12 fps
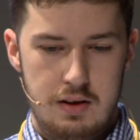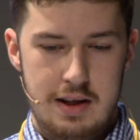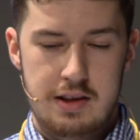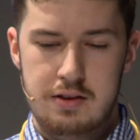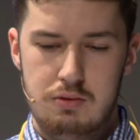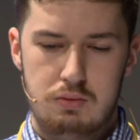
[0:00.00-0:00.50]

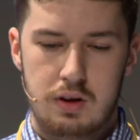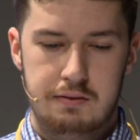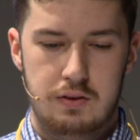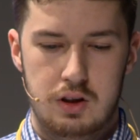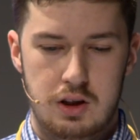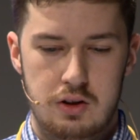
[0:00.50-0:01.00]
Is it right
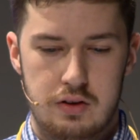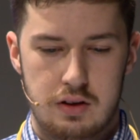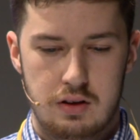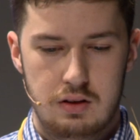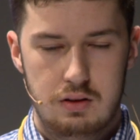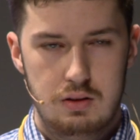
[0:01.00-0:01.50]
for the
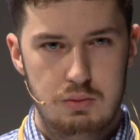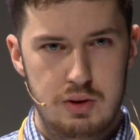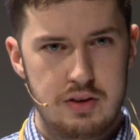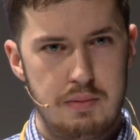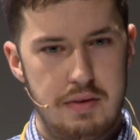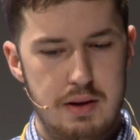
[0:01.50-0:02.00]
user? Will
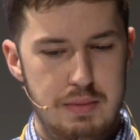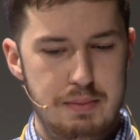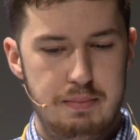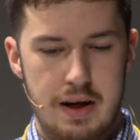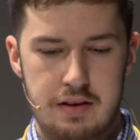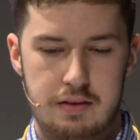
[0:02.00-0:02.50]
something be
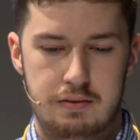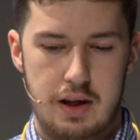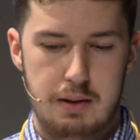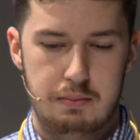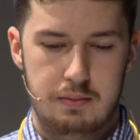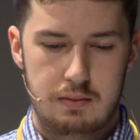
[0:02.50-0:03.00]
better for
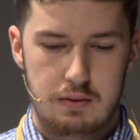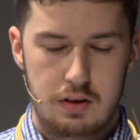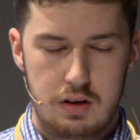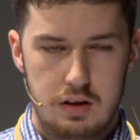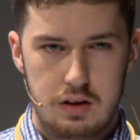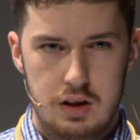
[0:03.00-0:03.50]
them?
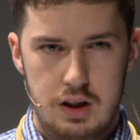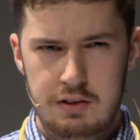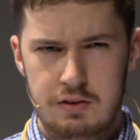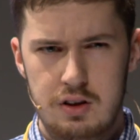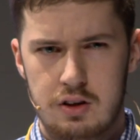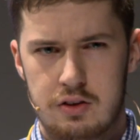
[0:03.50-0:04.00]

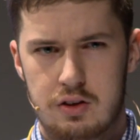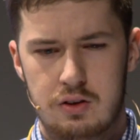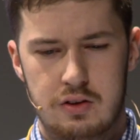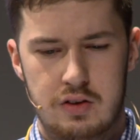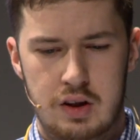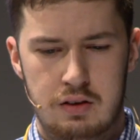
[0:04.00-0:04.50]
Even ask
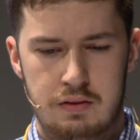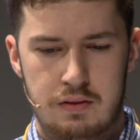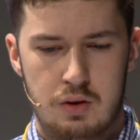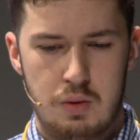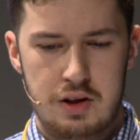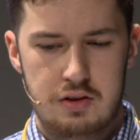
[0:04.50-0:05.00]
yourself
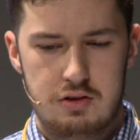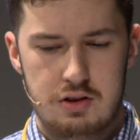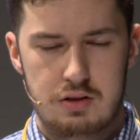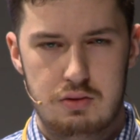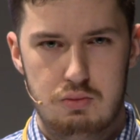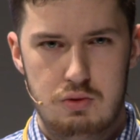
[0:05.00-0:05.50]
the
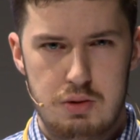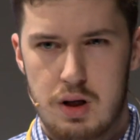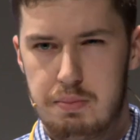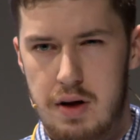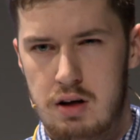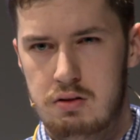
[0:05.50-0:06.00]
question, would my
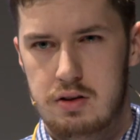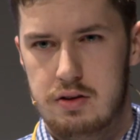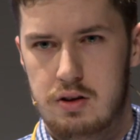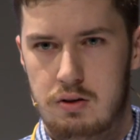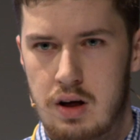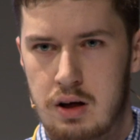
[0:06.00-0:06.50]
parents
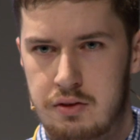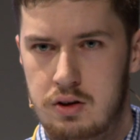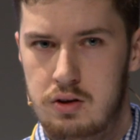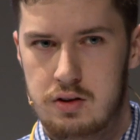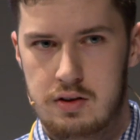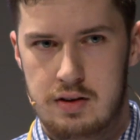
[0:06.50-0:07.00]
know how to
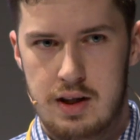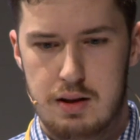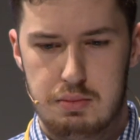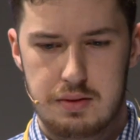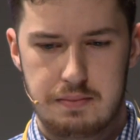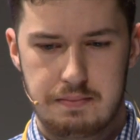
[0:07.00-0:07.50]
use this
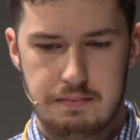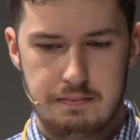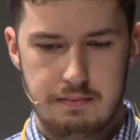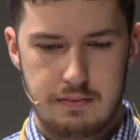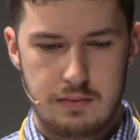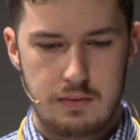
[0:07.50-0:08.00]
app?
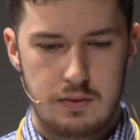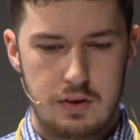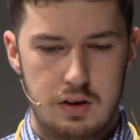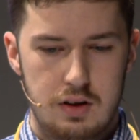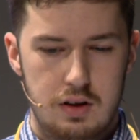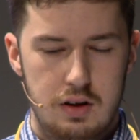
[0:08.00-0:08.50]

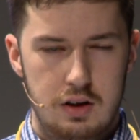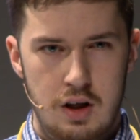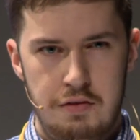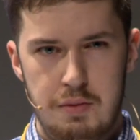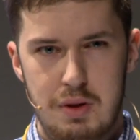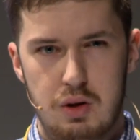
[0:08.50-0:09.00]
You
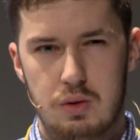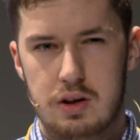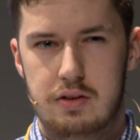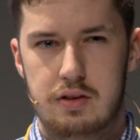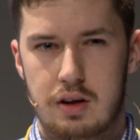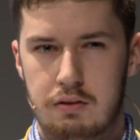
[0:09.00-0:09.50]
have to be quite
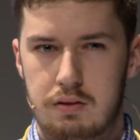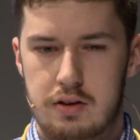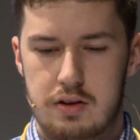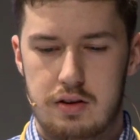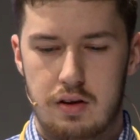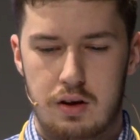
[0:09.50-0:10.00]

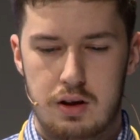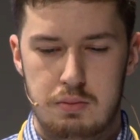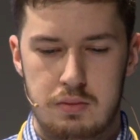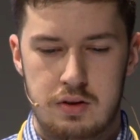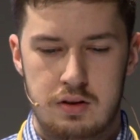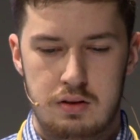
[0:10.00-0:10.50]
selfless at
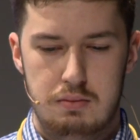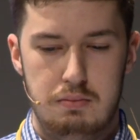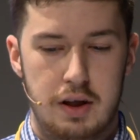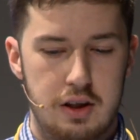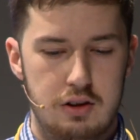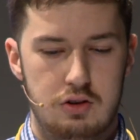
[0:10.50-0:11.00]
times,
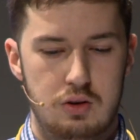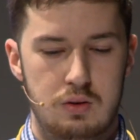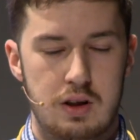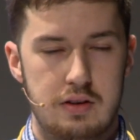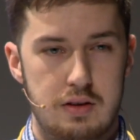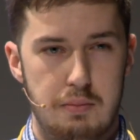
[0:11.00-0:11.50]
making sure
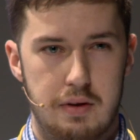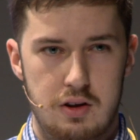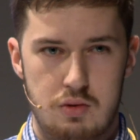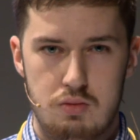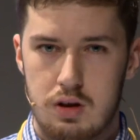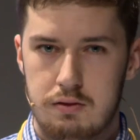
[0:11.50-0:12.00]
that something
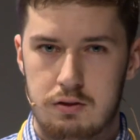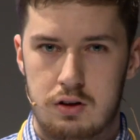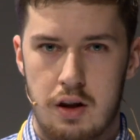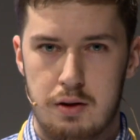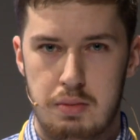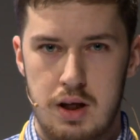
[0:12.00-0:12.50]
is right for
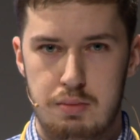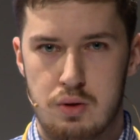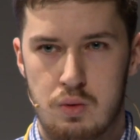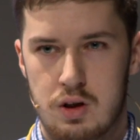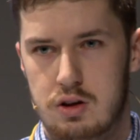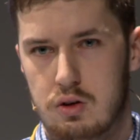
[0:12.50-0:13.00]
other
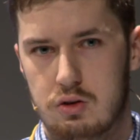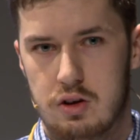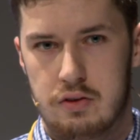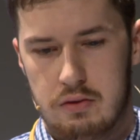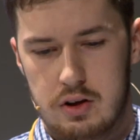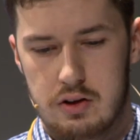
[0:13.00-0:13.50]
people and not
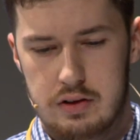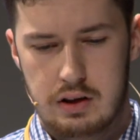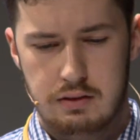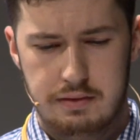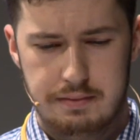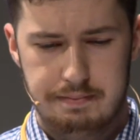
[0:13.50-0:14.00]
just for
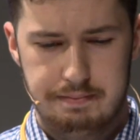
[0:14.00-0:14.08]
yourself.